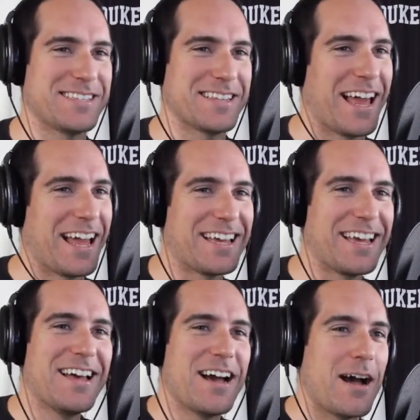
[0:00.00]
Like,
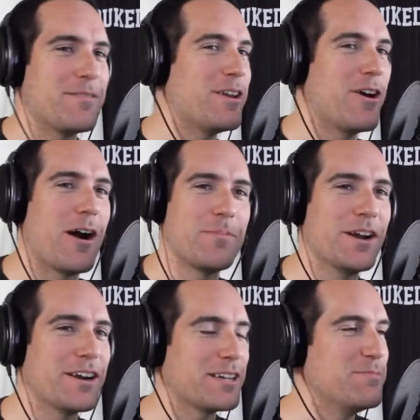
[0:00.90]
you know, I'm
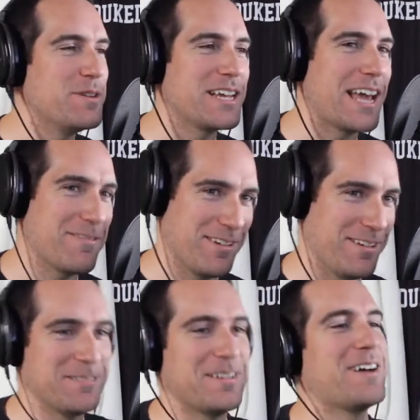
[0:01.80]
here to communicate, blah,
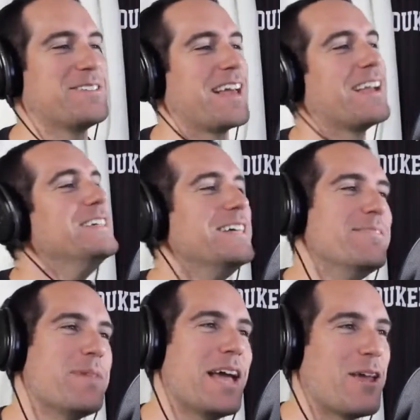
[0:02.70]
blah, blah. I was like,
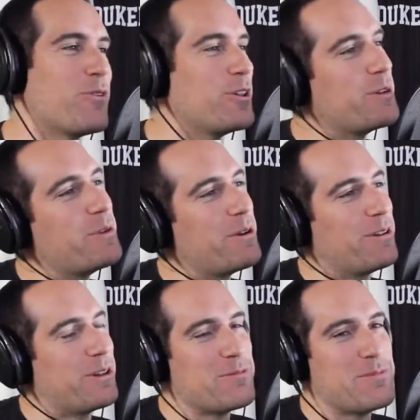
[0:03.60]
man, if only we were a
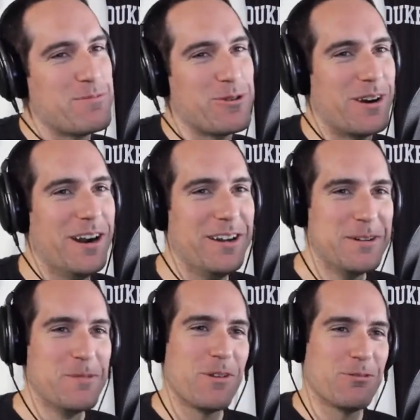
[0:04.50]
little bit more of a